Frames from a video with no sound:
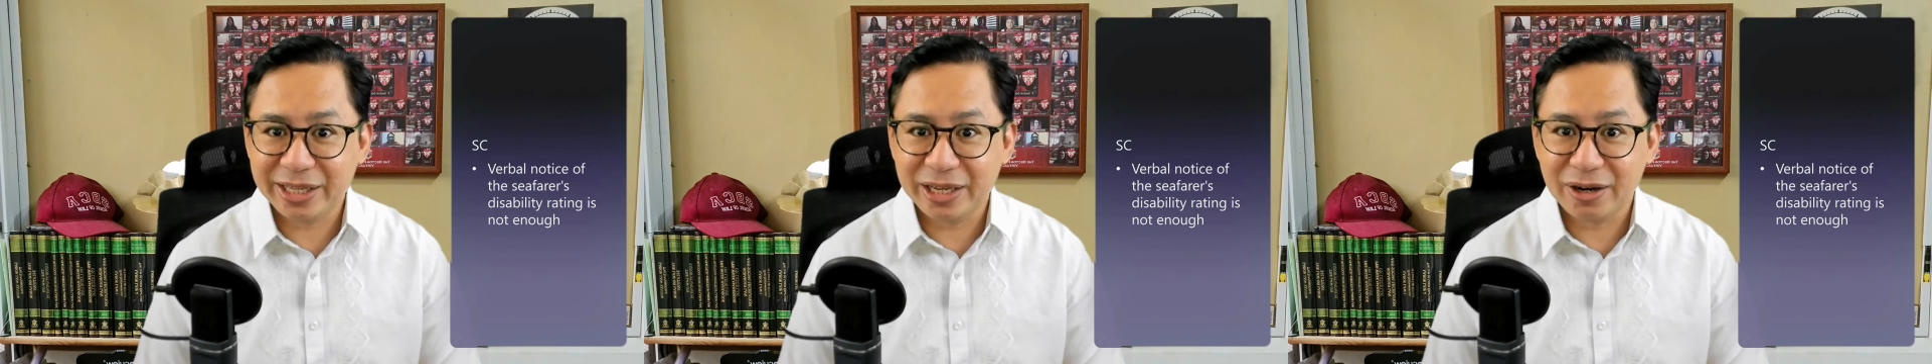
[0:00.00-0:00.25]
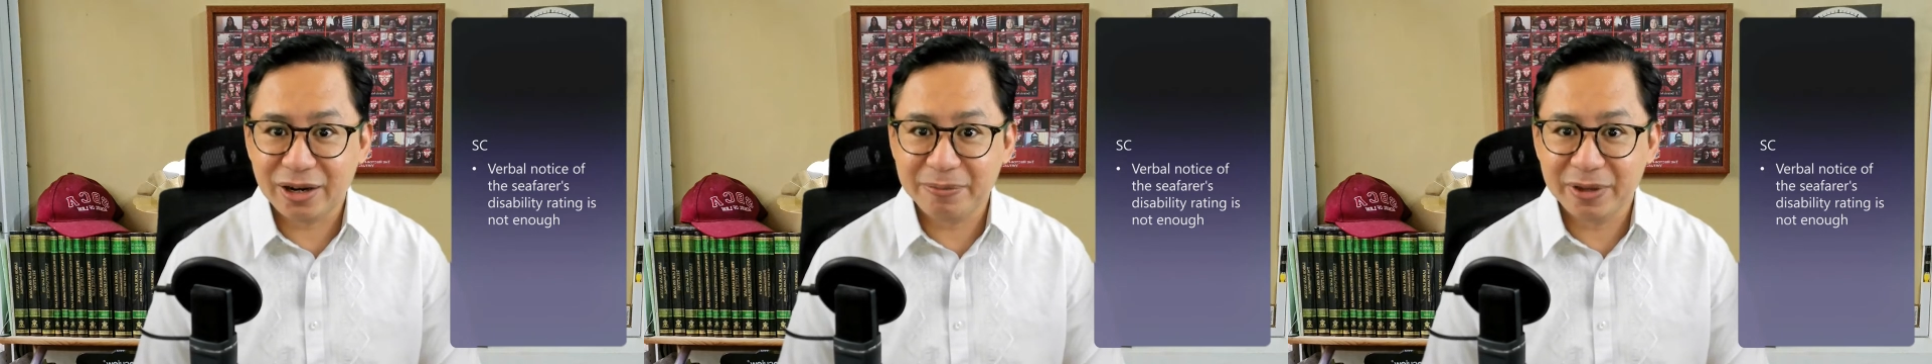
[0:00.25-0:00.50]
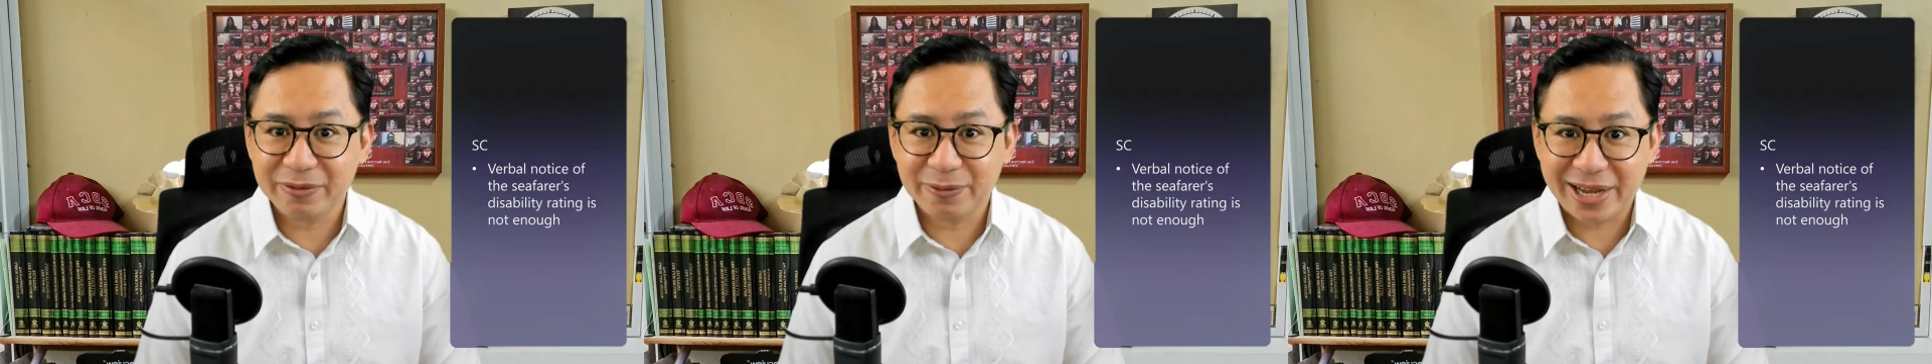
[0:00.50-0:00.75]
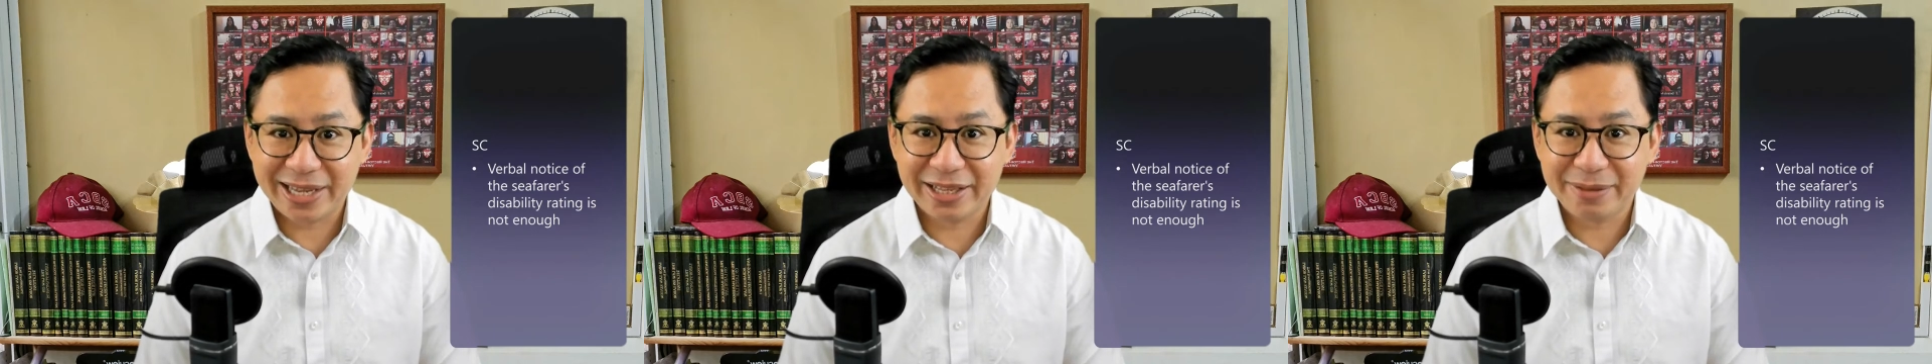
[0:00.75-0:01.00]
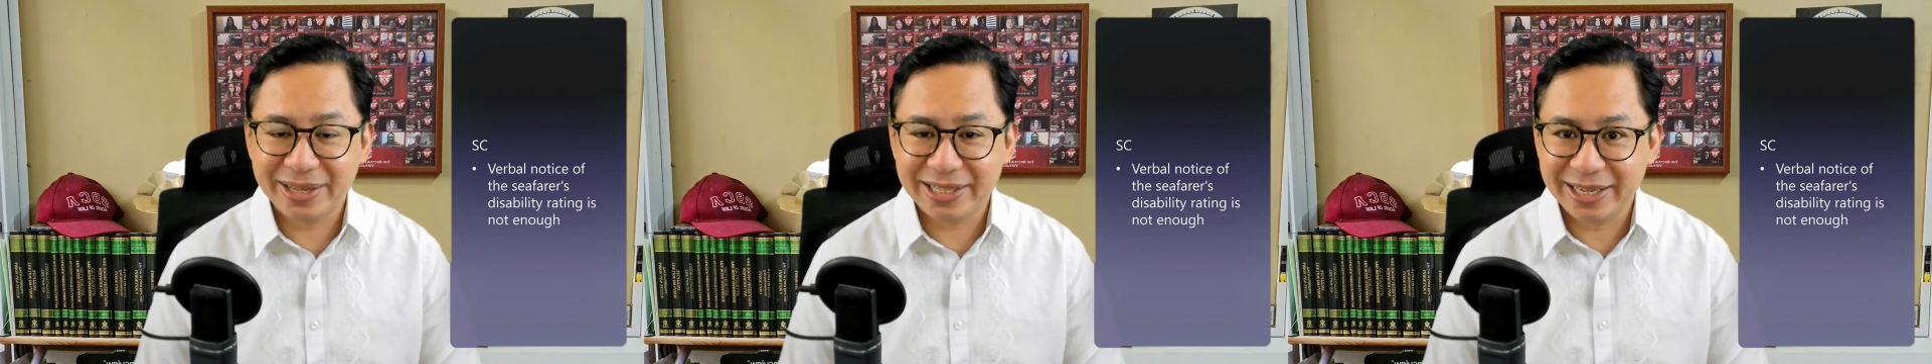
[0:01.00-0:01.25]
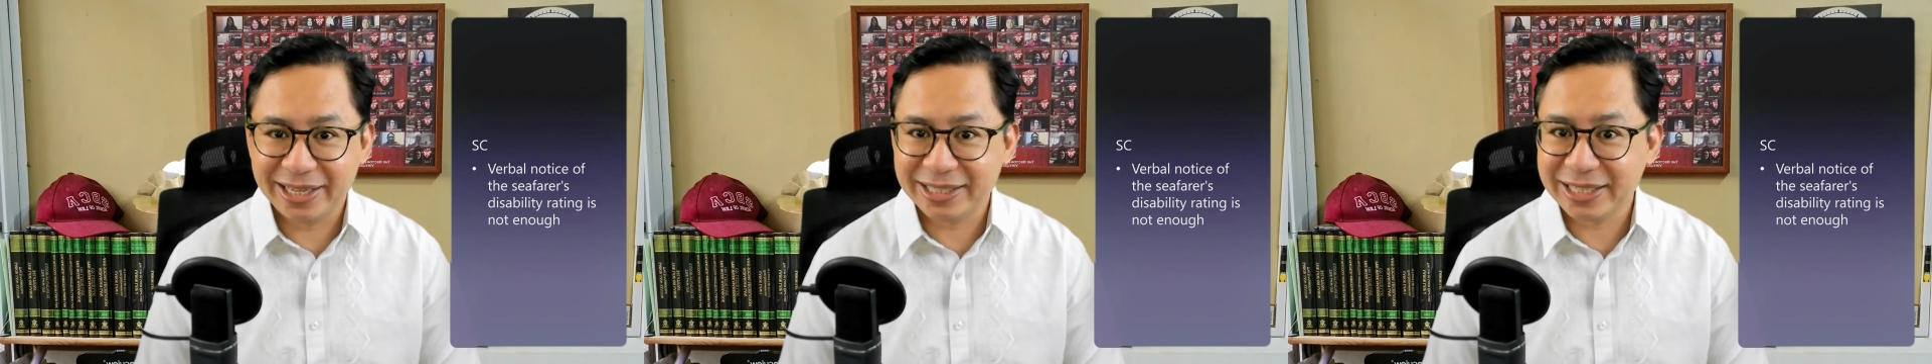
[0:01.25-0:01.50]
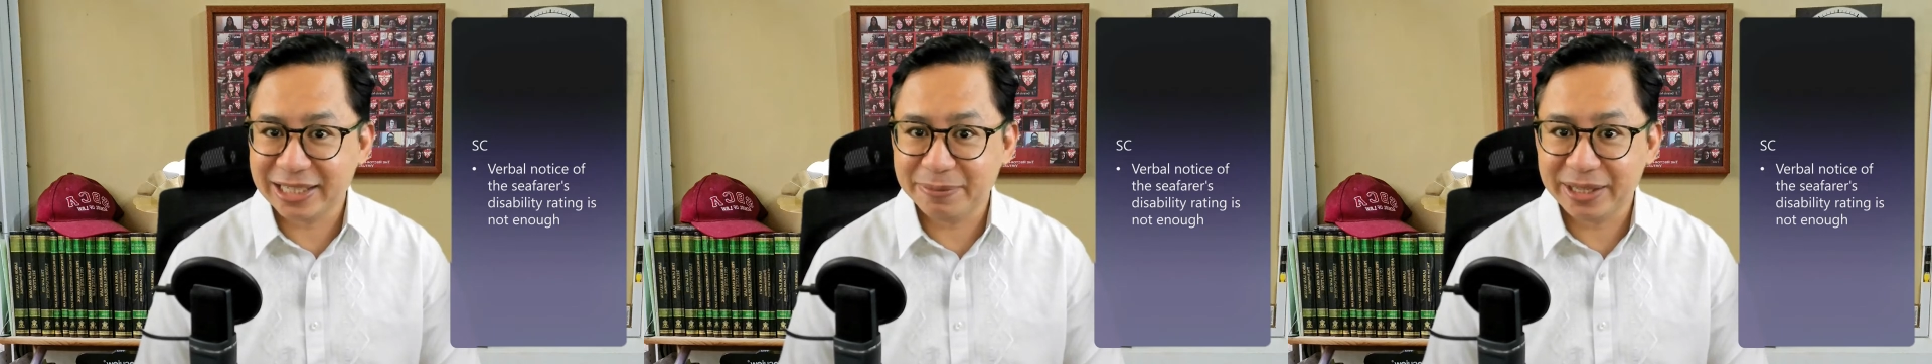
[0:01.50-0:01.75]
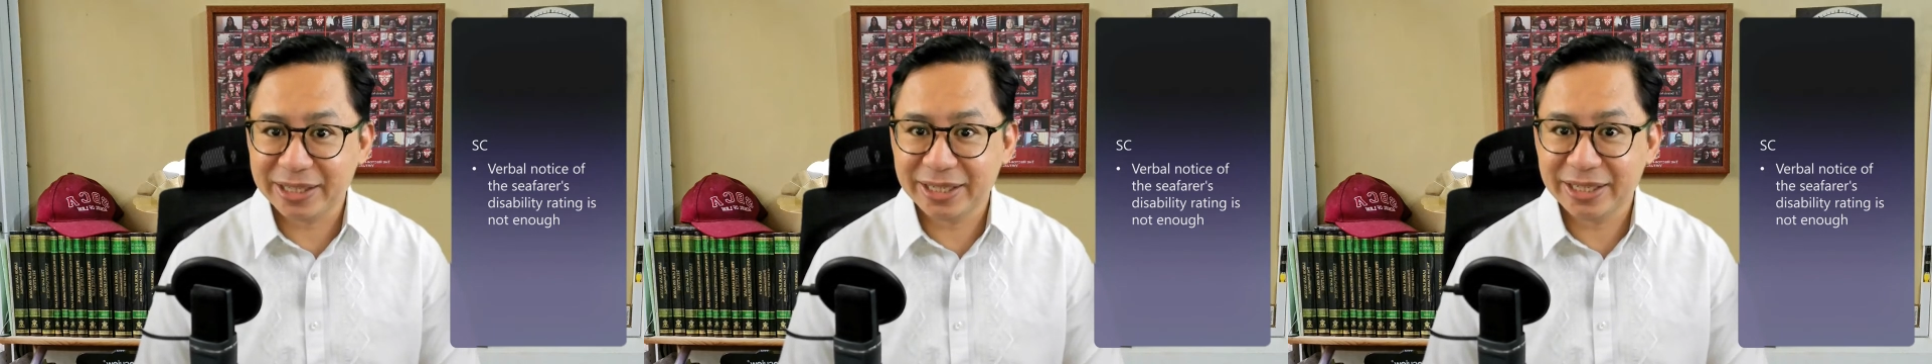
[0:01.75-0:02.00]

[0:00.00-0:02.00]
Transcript: a copy of the final medical assessment